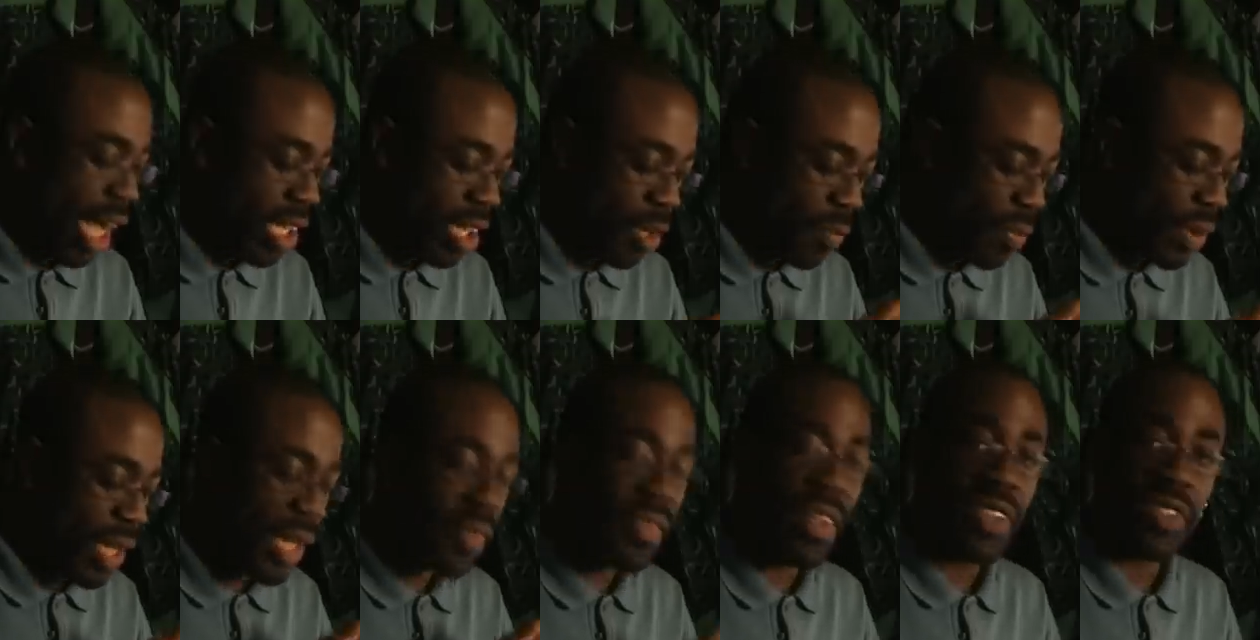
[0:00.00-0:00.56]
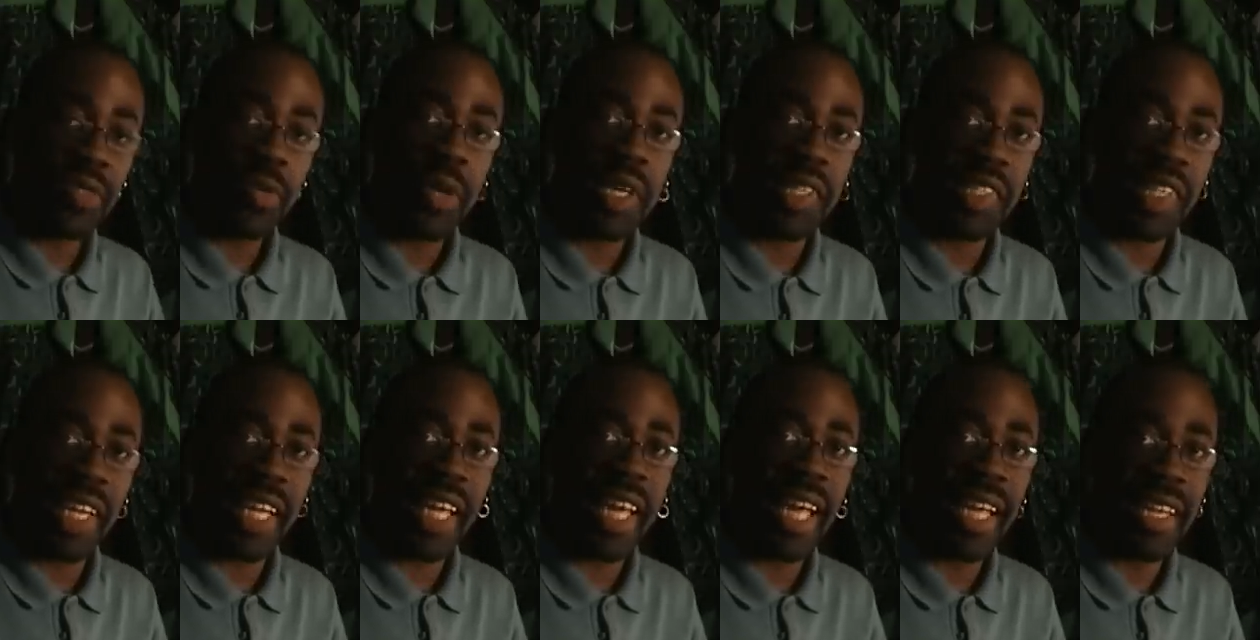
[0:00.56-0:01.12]
I don't believe that's
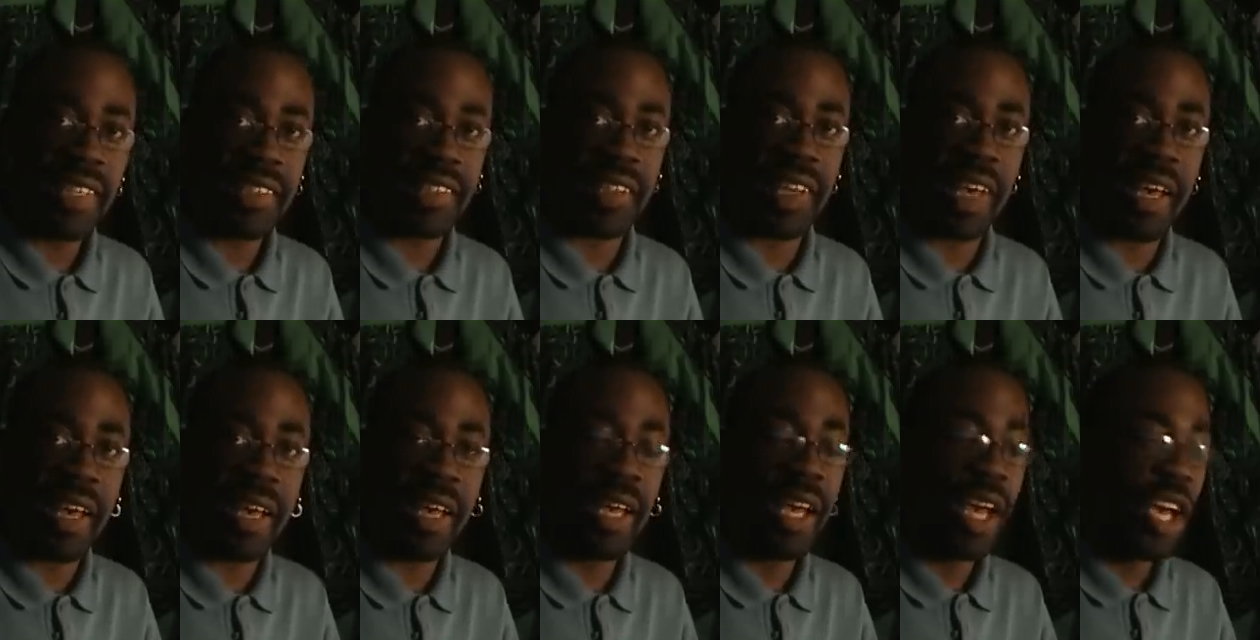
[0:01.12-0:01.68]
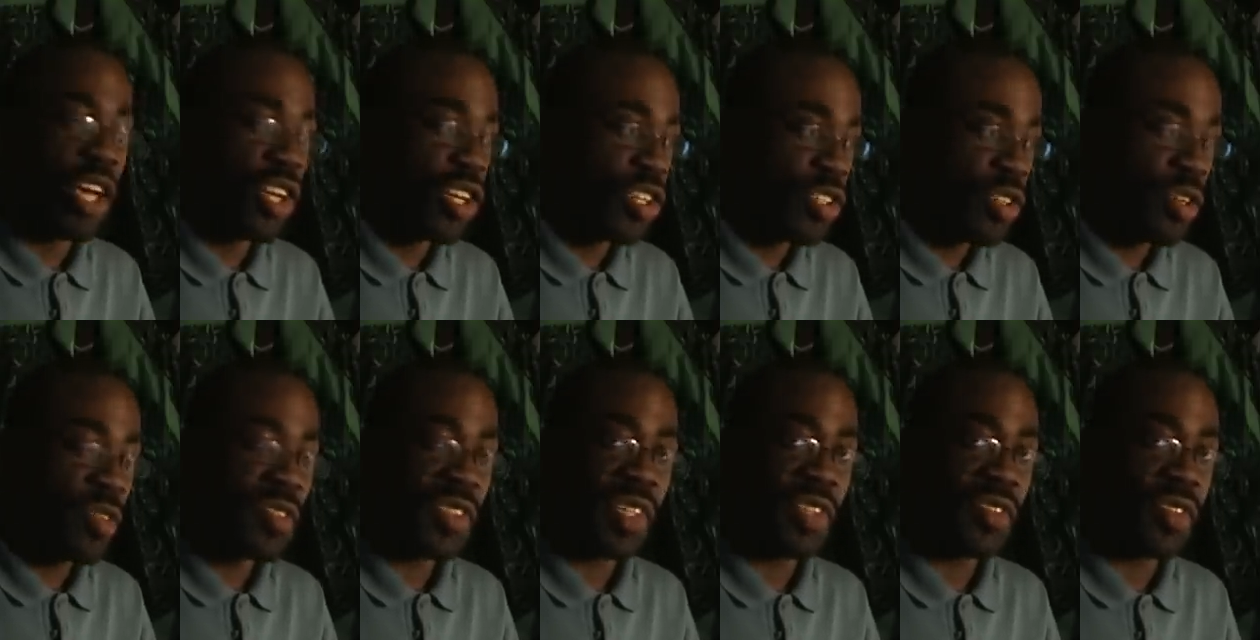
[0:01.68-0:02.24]
always the case, yeah?
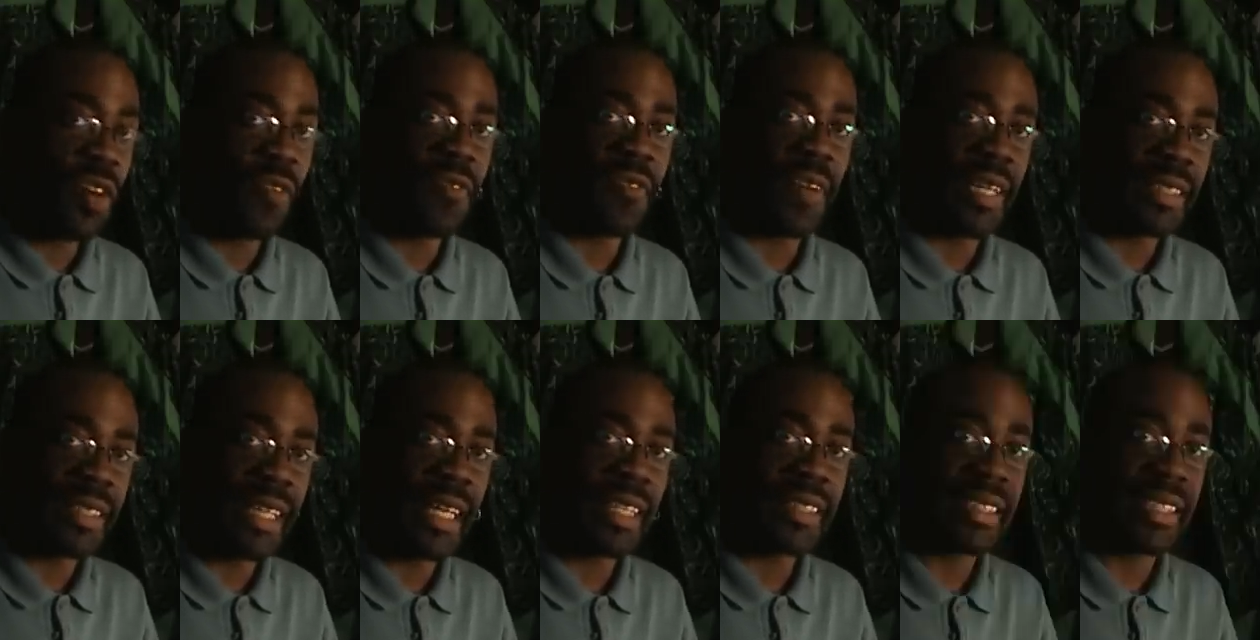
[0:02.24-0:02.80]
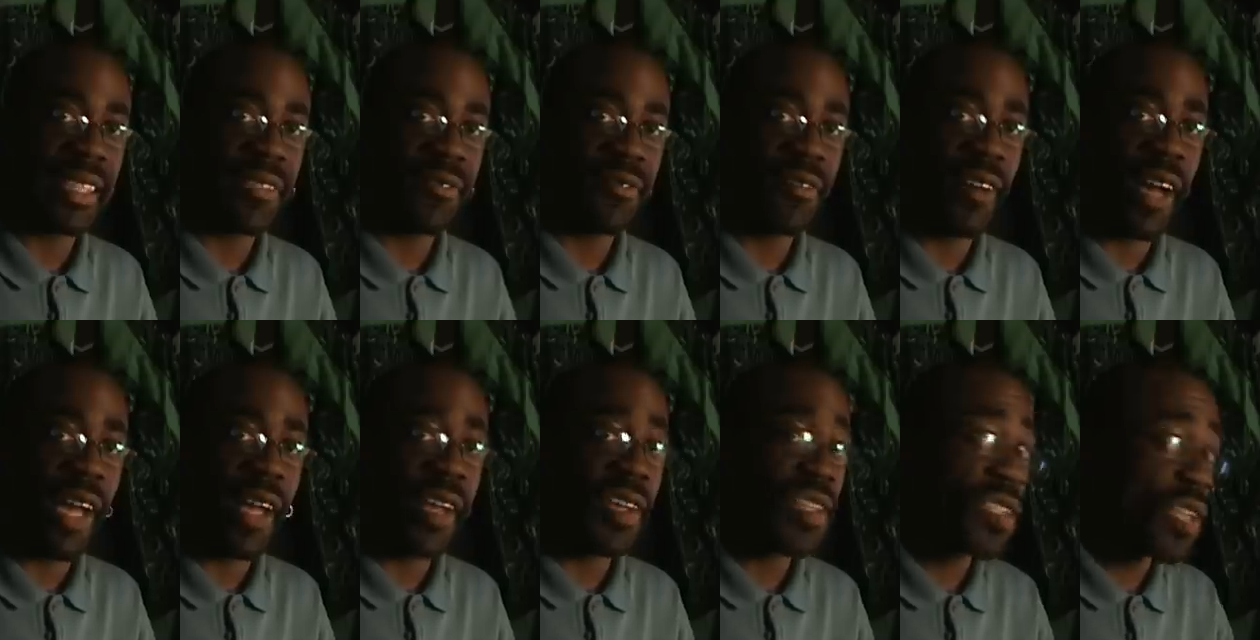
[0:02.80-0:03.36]
UFC's got fantastic
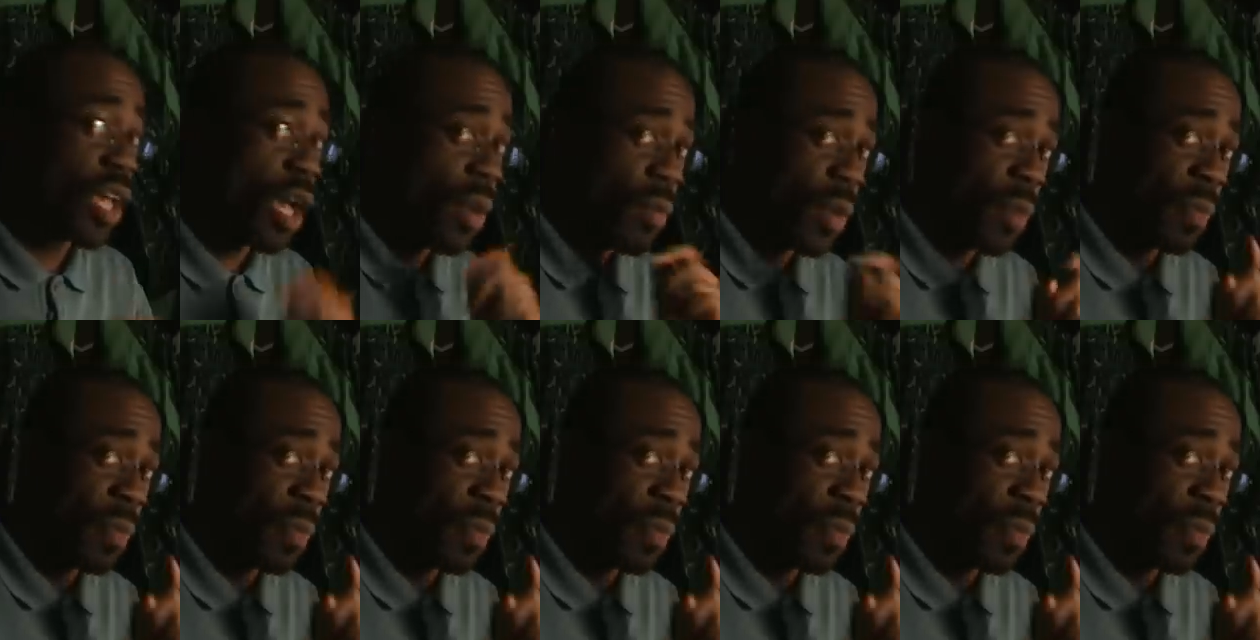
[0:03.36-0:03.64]
fighters,